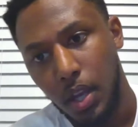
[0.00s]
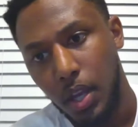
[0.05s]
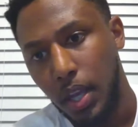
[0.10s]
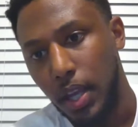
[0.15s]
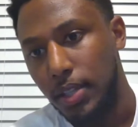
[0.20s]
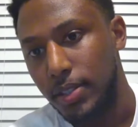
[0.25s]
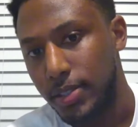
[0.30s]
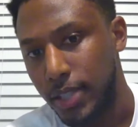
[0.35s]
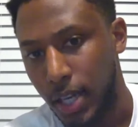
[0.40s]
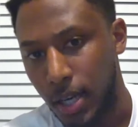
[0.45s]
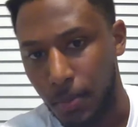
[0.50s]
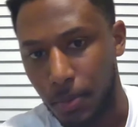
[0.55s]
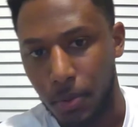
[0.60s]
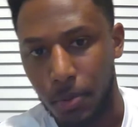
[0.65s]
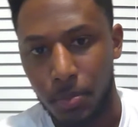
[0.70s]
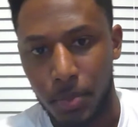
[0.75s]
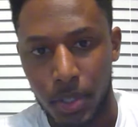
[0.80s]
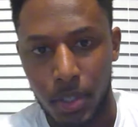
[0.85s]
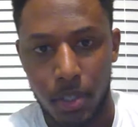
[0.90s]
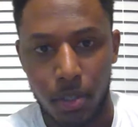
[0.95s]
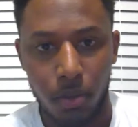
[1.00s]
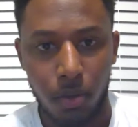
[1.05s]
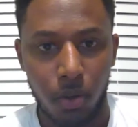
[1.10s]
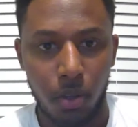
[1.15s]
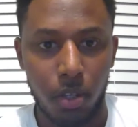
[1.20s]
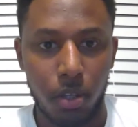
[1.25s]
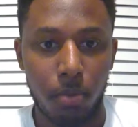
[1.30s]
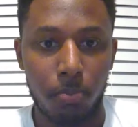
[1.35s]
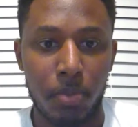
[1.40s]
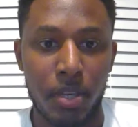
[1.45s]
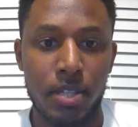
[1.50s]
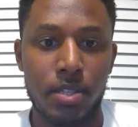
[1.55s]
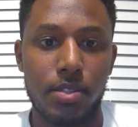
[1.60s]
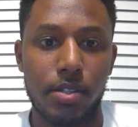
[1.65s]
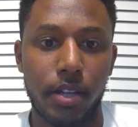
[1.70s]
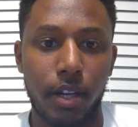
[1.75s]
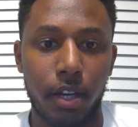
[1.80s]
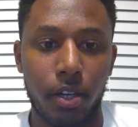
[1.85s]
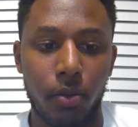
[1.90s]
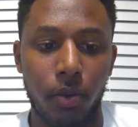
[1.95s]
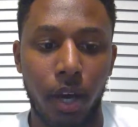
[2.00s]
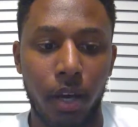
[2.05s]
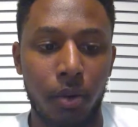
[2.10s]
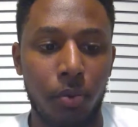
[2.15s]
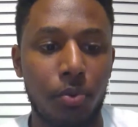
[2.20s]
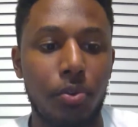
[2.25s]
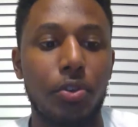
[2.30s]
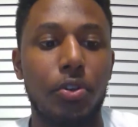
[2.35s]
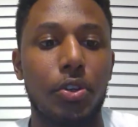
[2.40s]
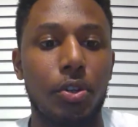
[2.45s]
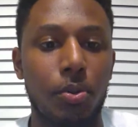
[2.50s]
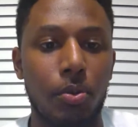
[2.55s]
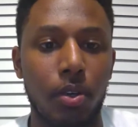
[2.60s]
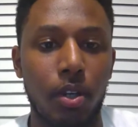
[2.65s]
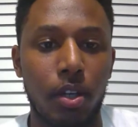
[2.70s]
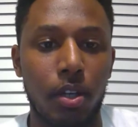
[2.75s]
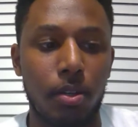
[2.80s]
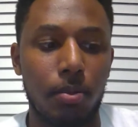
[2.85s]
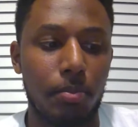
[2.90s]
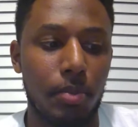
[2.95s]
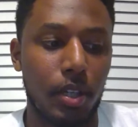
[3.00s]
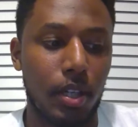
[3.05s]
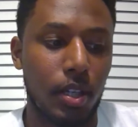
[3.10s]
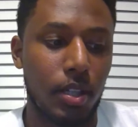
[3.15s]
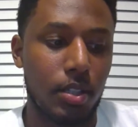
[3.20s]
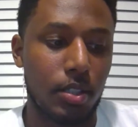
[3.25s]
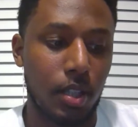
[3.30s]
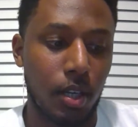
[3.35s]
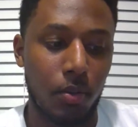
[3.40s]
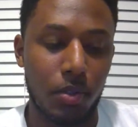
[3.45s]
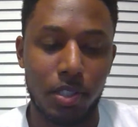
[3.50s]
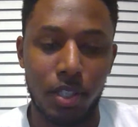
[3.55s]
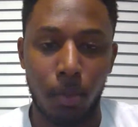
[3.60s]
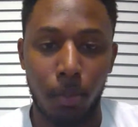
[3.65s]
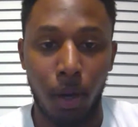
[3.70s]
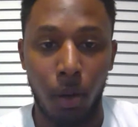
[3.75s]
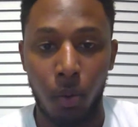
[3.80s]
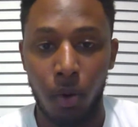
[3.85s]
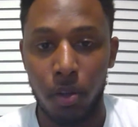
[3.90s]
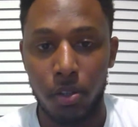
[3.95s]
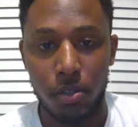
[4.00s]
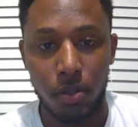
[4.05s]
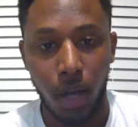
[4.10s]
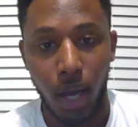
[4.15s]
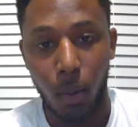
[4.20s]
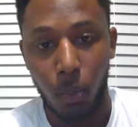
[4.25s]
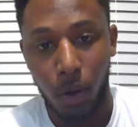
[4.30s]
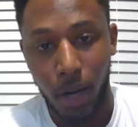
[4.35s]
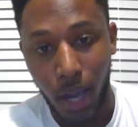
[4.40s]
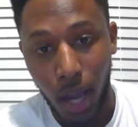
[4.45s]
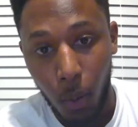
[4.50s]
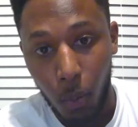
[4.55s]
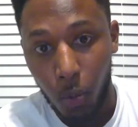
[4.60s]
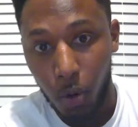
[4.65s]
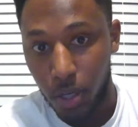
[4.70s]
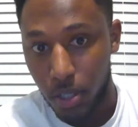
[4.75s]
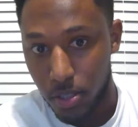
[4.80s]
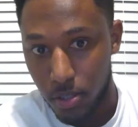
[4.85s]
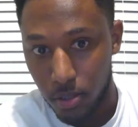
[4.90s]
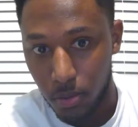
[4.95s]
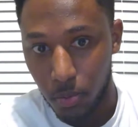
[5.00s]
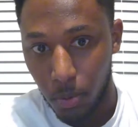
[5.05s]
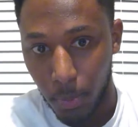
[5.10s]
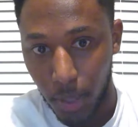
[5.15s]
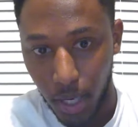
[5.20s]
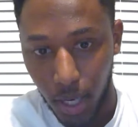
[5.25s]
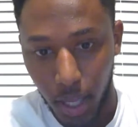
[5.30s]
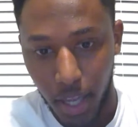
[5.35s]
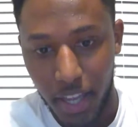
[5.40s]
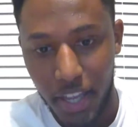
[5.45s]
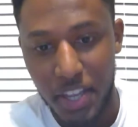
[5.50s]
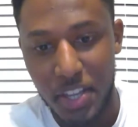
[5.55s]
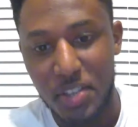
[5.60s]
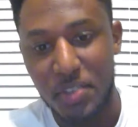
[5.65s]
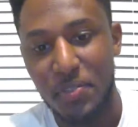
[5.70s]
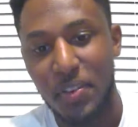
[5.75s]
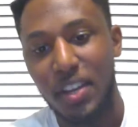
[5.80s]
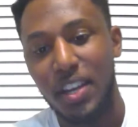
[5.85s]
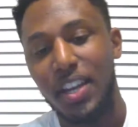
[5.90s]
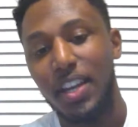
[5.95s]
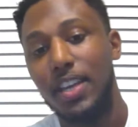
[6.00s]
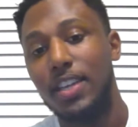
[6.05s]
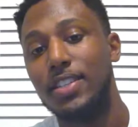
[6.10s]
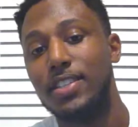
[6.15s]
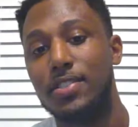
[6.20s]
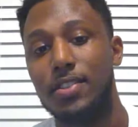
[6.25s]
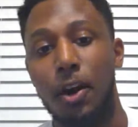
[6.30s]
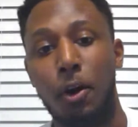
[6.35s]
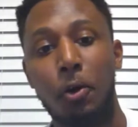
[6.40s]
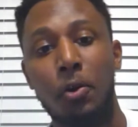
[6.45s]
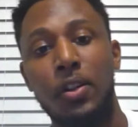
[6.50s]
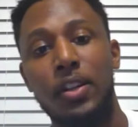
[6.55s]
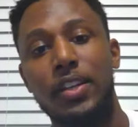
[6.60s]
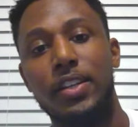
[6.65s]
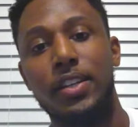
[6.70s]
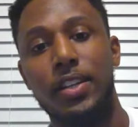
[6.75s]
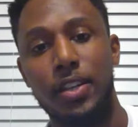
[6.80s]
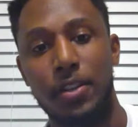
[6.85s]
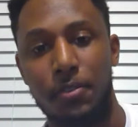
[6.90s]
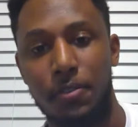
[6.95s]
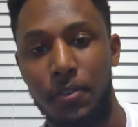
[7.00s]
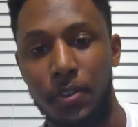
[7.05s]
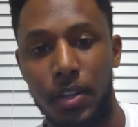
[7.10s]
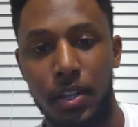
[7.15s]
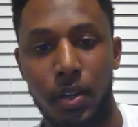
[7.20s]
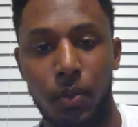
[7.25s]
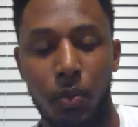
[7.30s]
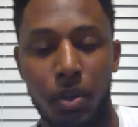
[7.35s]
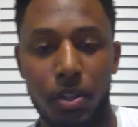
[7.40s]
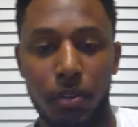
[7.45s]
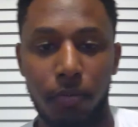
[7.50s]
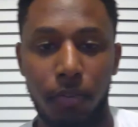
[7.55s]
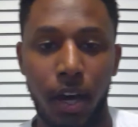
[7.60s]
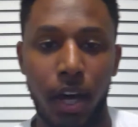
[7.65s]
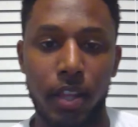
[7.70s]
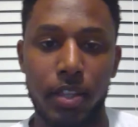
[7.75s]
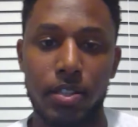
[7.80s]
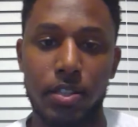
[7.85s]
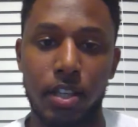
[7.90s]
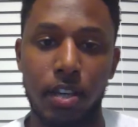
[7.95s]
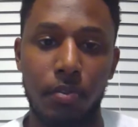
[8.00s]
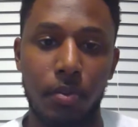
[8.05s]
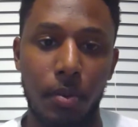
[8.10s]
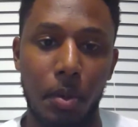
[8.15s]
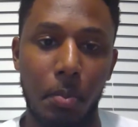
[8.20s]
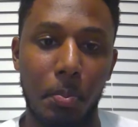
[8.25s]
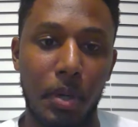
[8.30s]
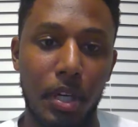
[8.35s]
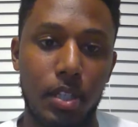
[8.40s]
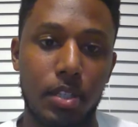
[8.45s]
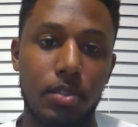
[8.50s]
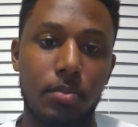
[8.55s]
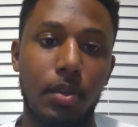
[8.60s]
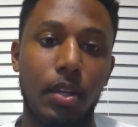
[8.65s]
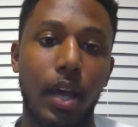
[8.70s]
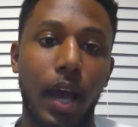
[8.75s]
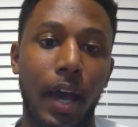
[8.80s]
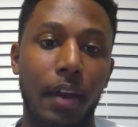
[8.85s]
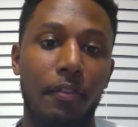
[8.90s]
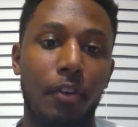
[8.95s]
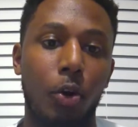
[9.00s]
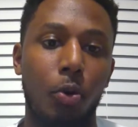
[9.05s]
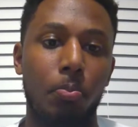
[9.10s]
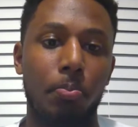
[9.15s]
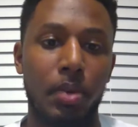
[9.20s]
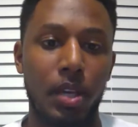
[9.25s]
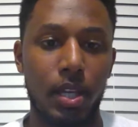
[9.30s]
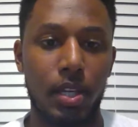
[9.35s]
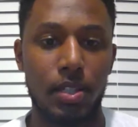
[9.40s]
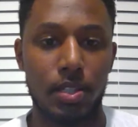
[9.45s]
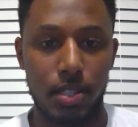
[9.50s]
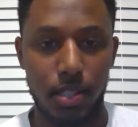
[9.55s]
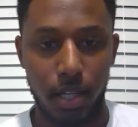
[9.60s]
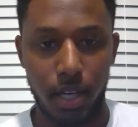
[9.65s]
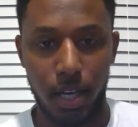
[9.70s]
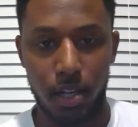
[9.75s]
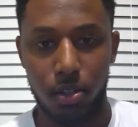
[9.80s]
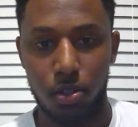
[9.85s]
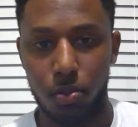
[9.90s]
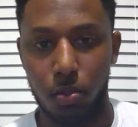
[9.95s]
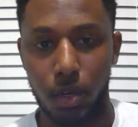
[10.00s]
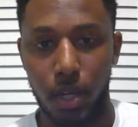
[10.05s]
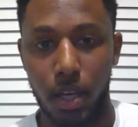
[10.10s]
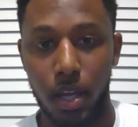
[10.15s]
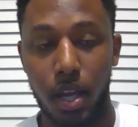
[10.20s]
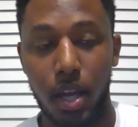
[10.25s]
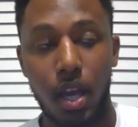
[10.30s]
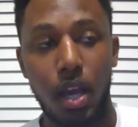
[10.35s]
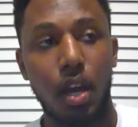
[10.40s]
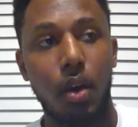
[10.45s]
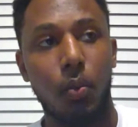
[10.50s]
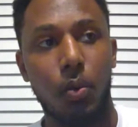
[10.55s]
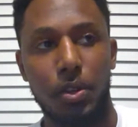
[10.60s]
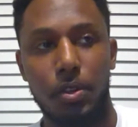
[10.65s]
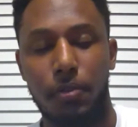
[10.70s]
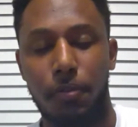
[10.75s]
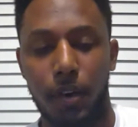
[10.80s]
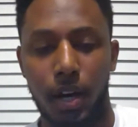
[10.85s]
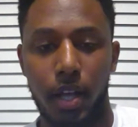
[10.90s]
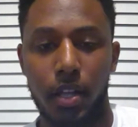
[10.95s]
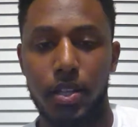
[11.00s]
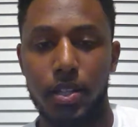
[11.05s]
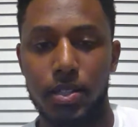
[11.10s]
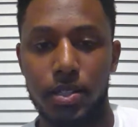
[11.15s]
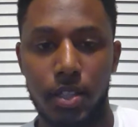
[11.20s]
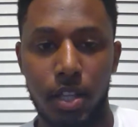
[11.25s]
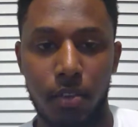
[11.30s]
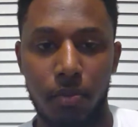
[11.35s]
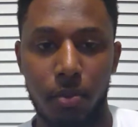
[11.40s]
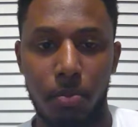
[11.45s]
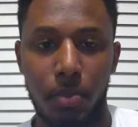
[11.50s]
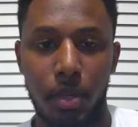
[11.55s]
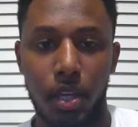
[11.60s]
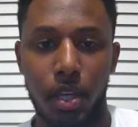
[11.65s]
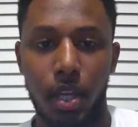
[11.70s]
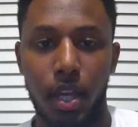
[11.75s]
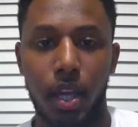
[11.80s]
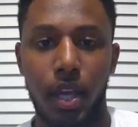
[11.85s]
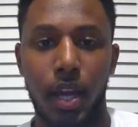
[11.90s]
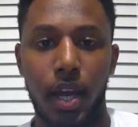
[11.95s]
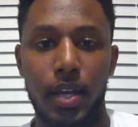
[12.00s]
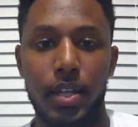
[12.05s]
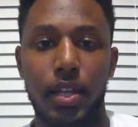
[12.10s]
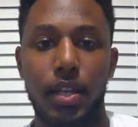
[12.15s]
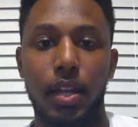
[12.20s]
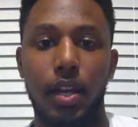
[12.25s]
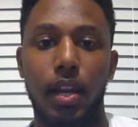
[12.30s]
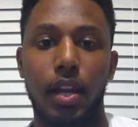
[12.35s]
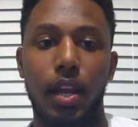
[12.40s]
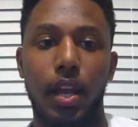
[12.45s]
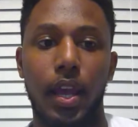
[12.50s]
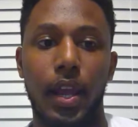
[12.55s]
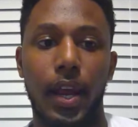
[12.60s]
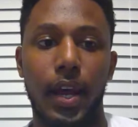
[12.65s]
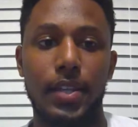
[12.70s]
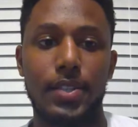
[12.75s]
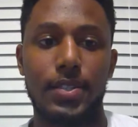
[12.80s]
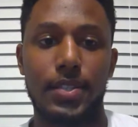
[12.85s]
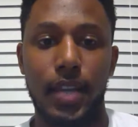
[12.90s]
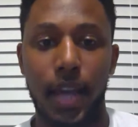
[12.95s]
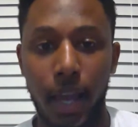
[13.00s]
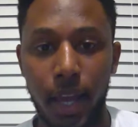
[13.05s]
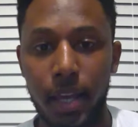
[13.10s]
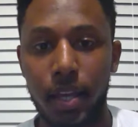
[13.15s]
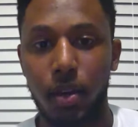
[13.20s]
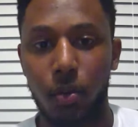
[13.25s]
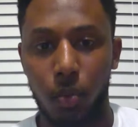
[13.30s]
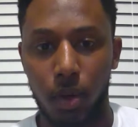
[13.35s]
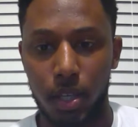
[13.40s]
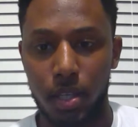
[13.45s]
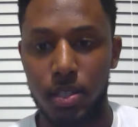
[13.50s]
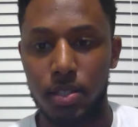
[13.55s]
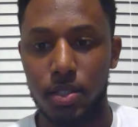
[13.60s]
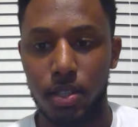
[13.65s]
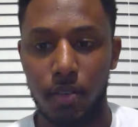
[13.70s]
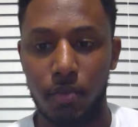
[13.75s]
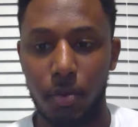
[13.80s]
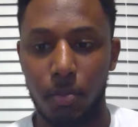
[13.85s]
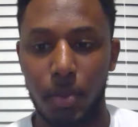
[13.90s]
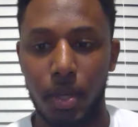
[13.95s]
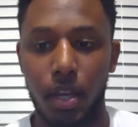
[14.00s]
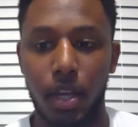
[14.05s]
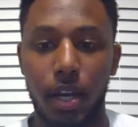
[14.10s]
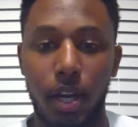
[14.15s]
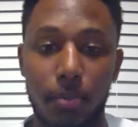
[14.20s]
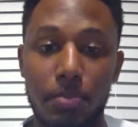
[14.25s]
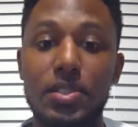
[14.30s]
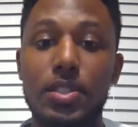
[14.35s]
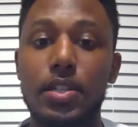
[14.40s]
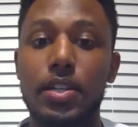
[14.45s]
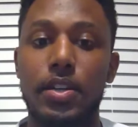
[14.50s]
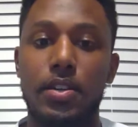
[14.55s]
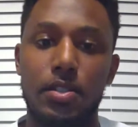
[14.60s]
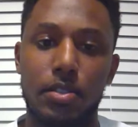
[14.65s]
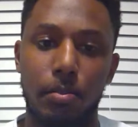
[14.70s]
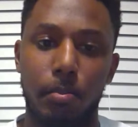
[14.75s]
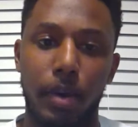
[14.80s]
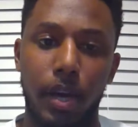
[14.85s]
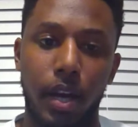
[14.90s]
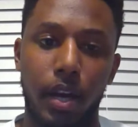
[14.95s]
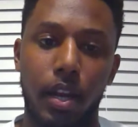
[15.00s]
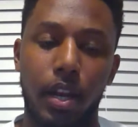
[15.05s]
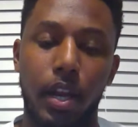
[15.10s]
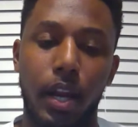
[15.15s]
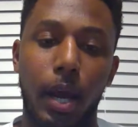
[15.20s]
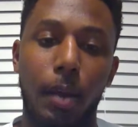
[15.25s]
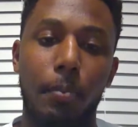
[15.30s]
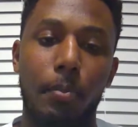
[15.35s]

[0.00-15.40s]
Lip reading: example, me doing the business that I do, I don't do it because that was something I wanted to do. What I wanted to do with my life is totally different than what the Father has given me, but it's out of obedience that I do what the Father has given me, and I take what He's given me, and I'm serious about it, and